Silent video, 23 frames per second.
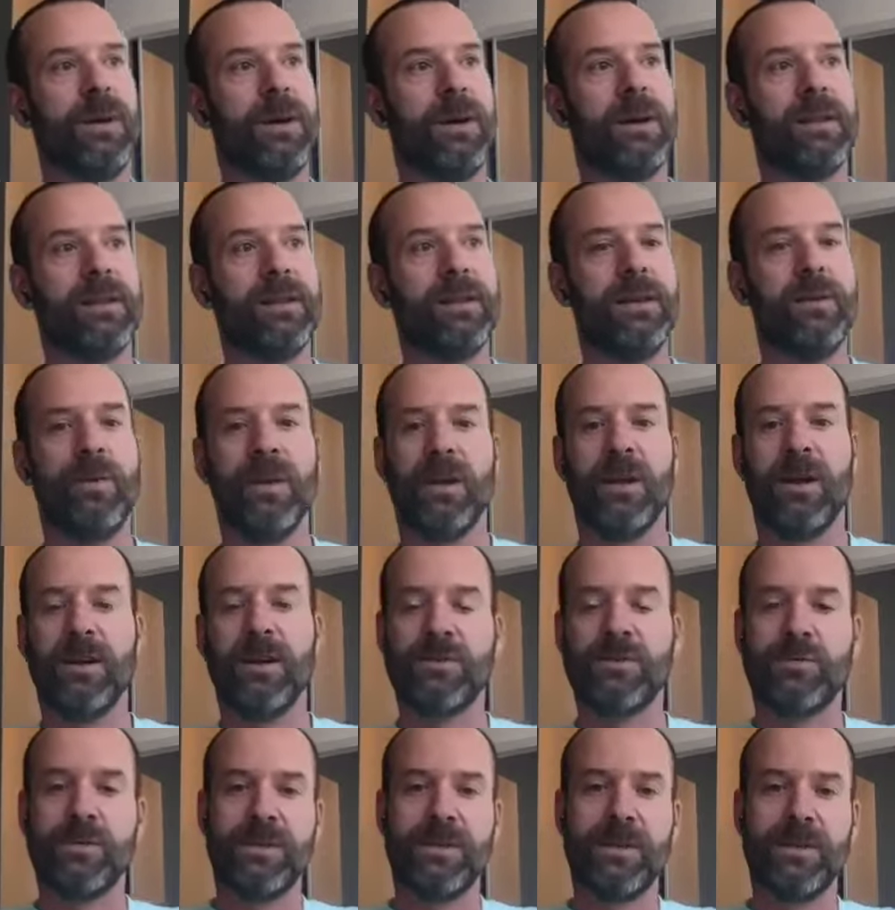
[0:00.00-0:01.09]
league we
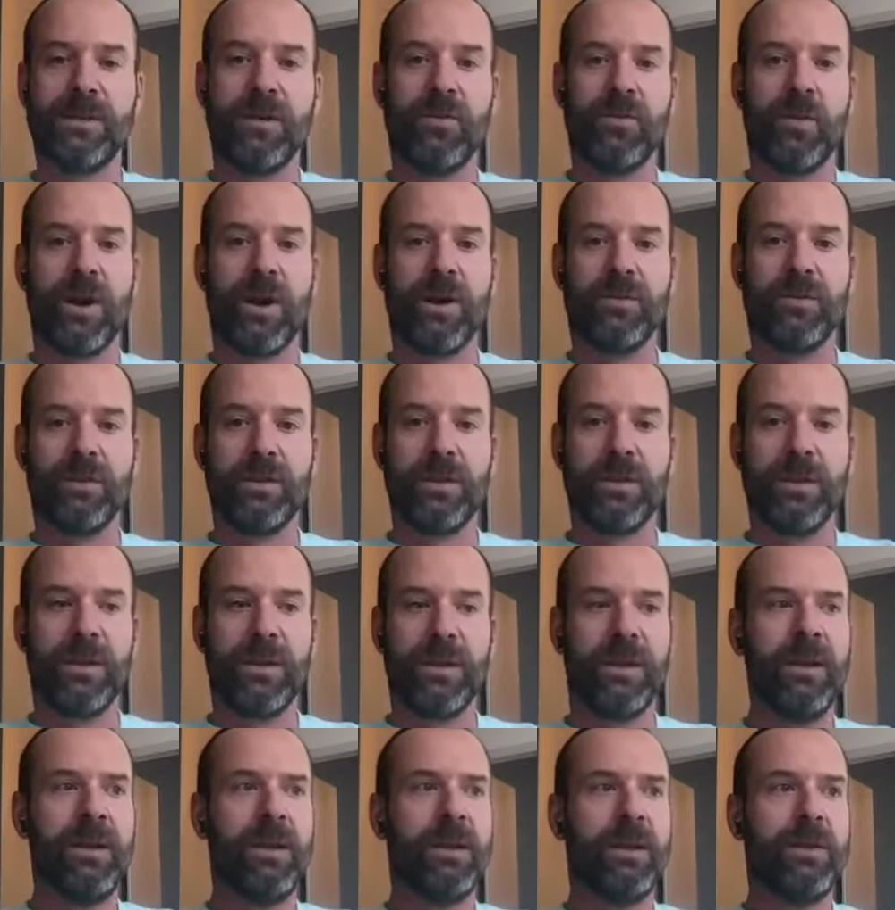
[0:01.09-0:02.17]
launched was the Overwatch
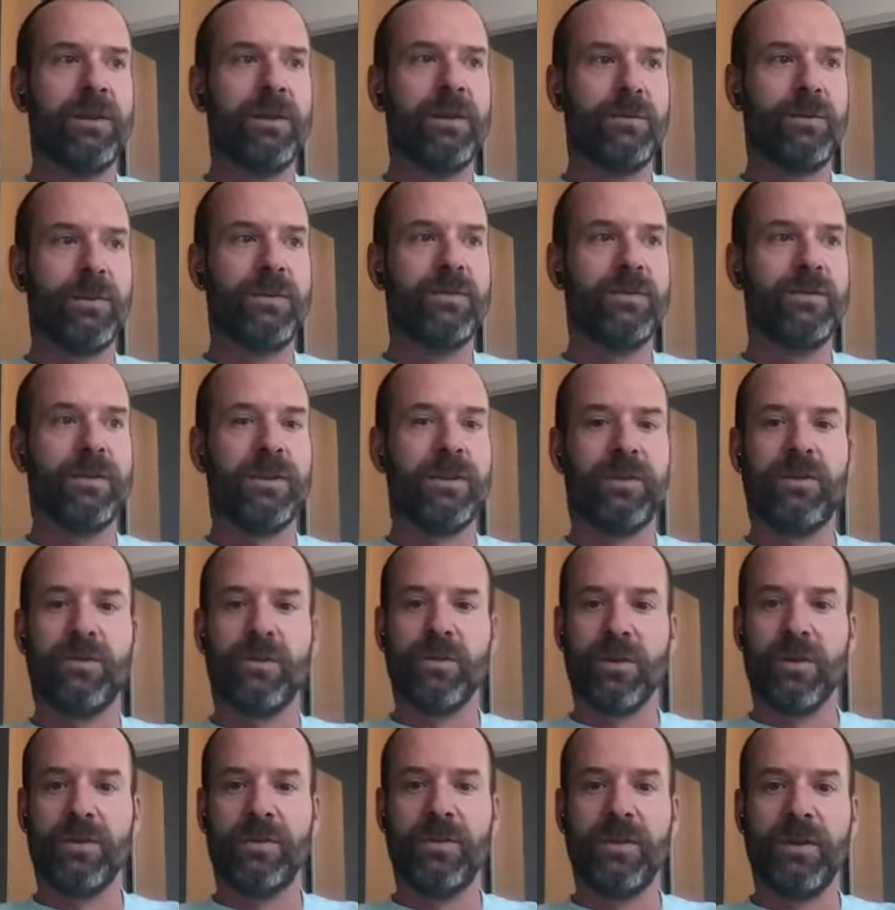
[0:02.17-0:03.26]
League, which is in its
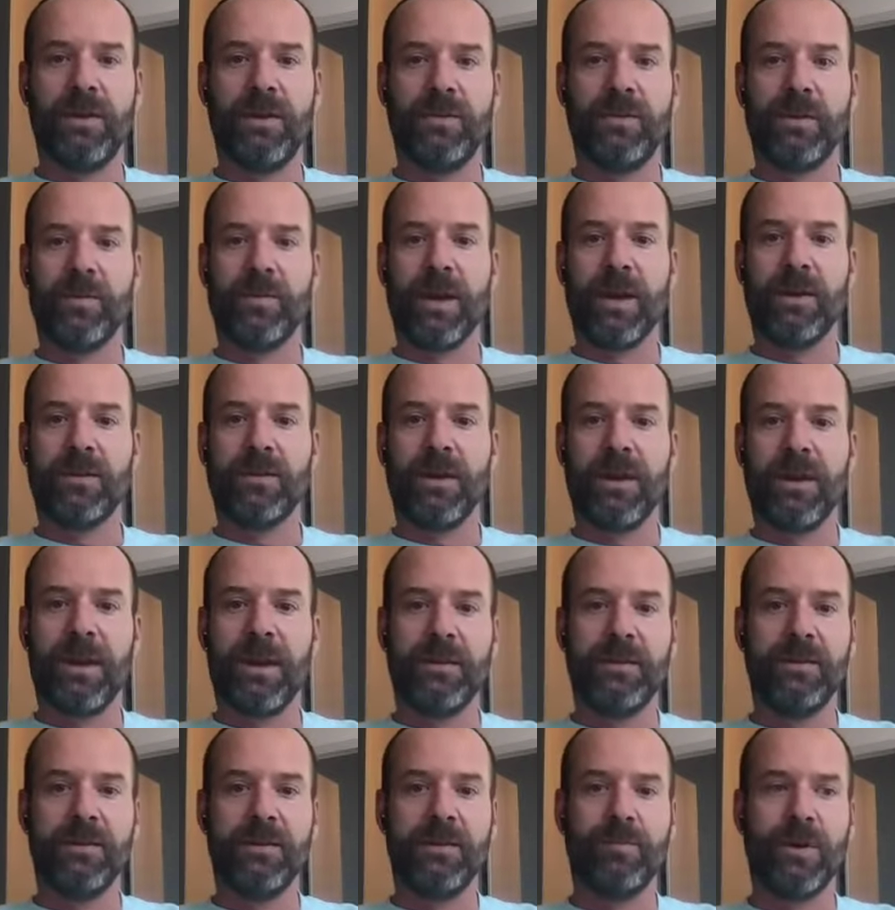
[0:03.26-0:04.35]
3rd season, about to head
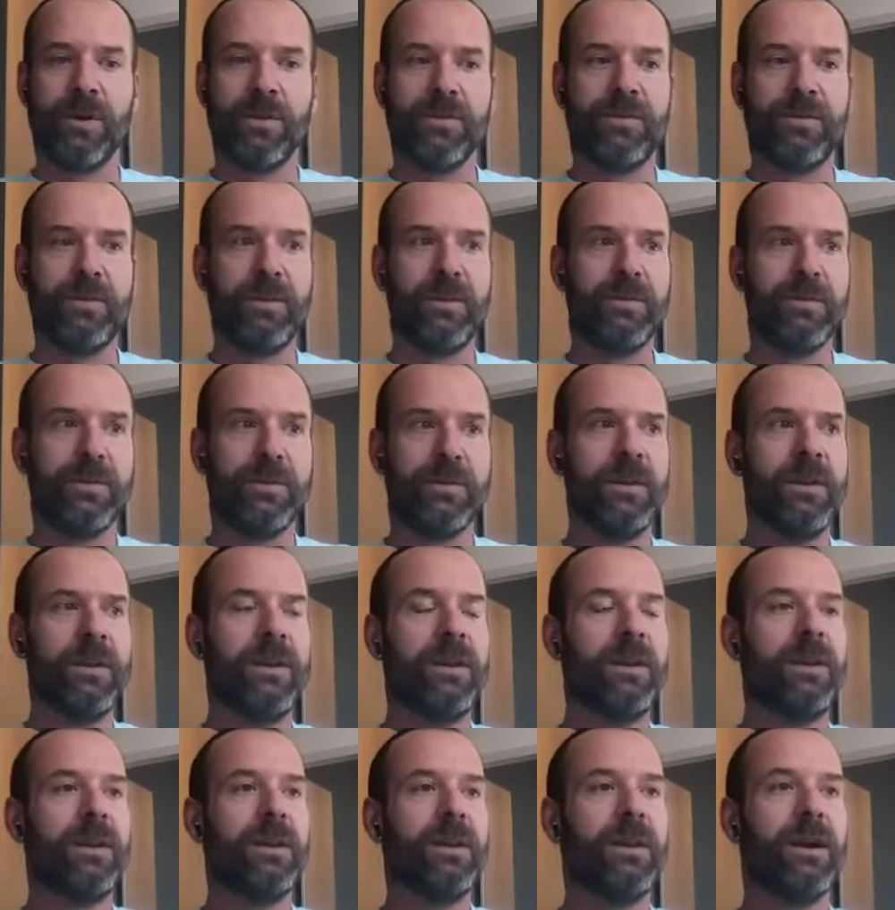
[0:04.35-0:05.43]
into the postseason.
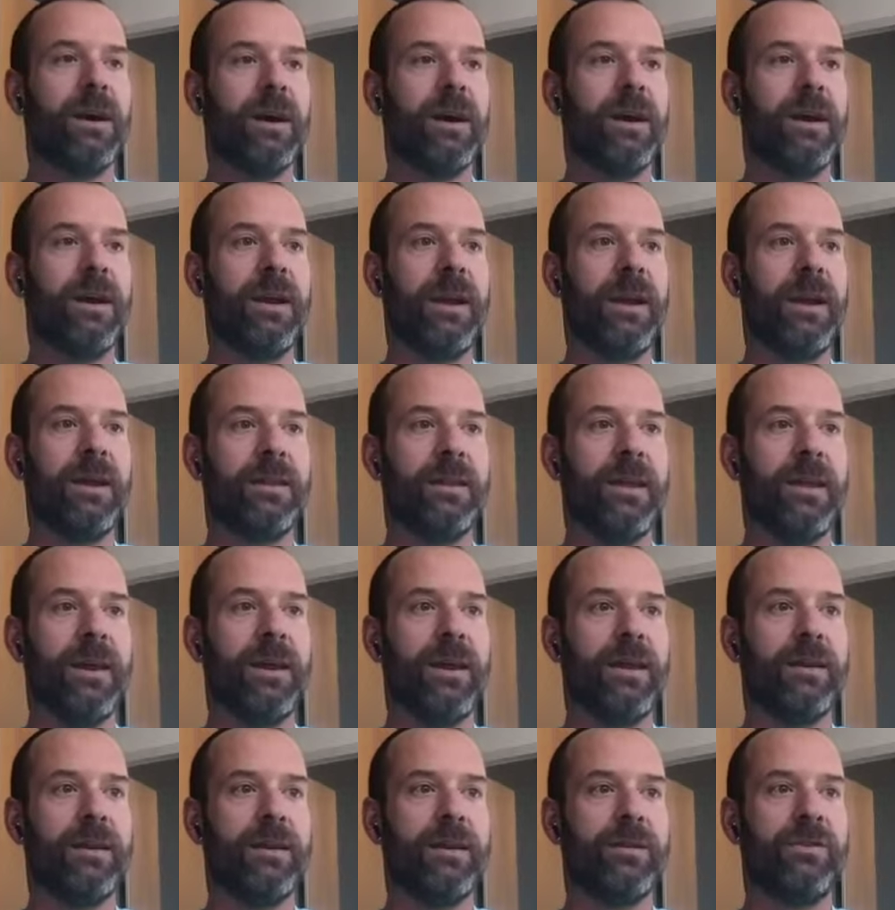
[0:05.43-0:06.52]
And
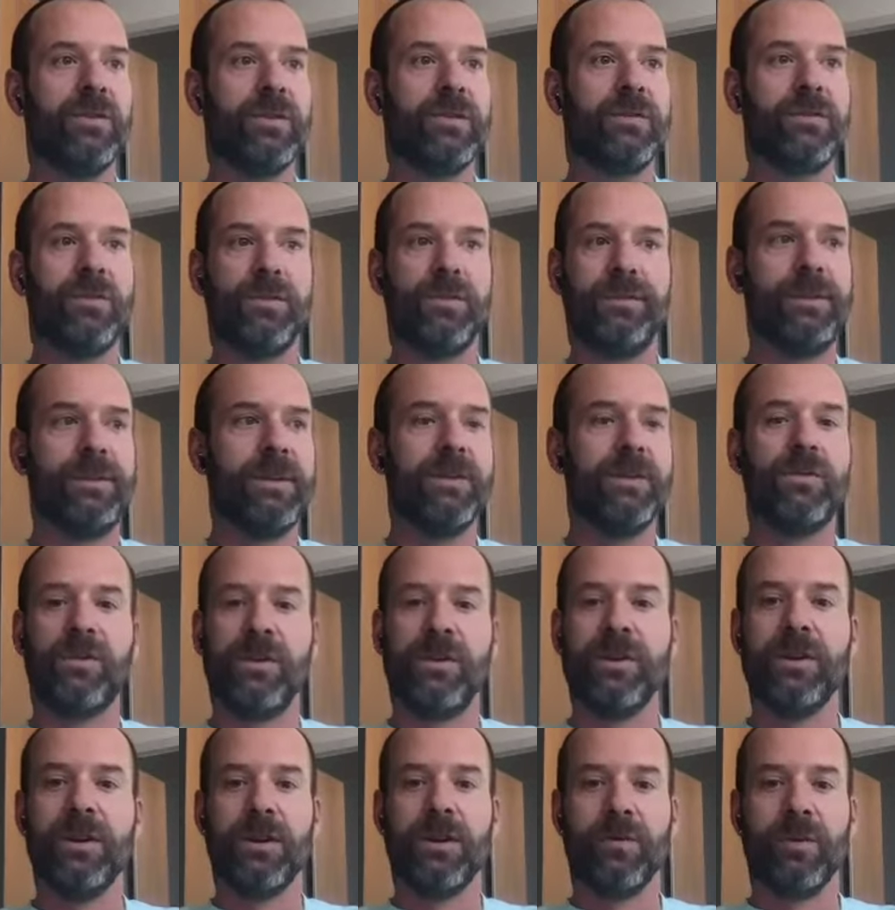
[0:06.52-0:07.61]
then just this
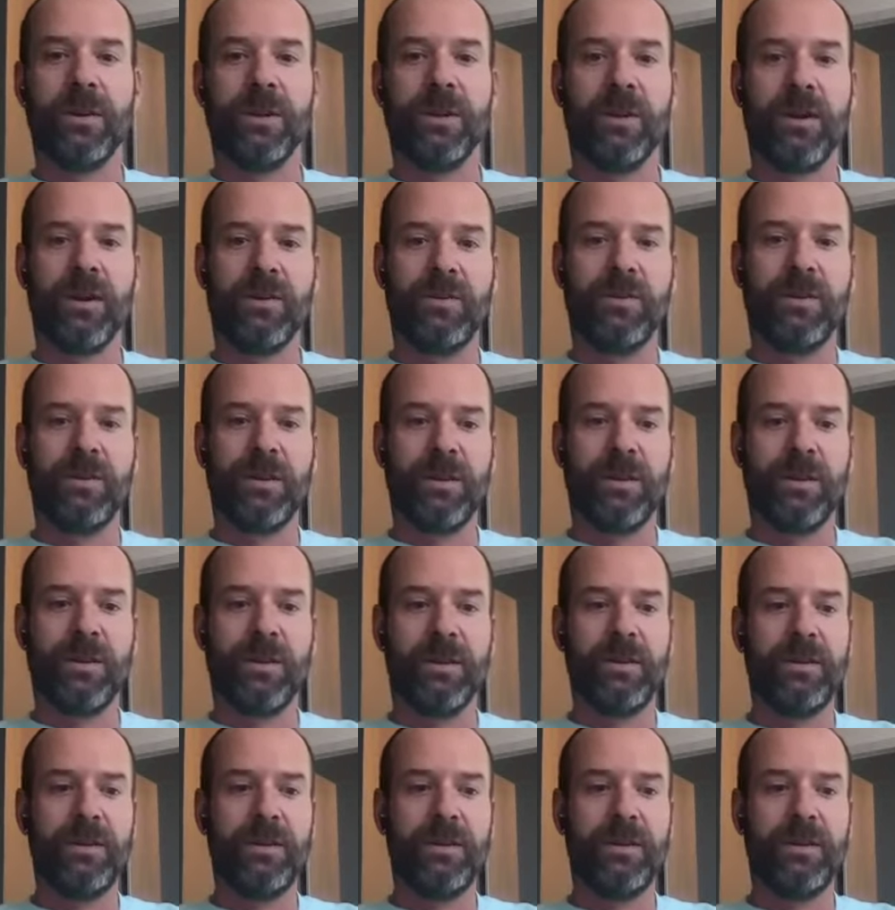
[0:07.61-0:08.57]
year, we launched the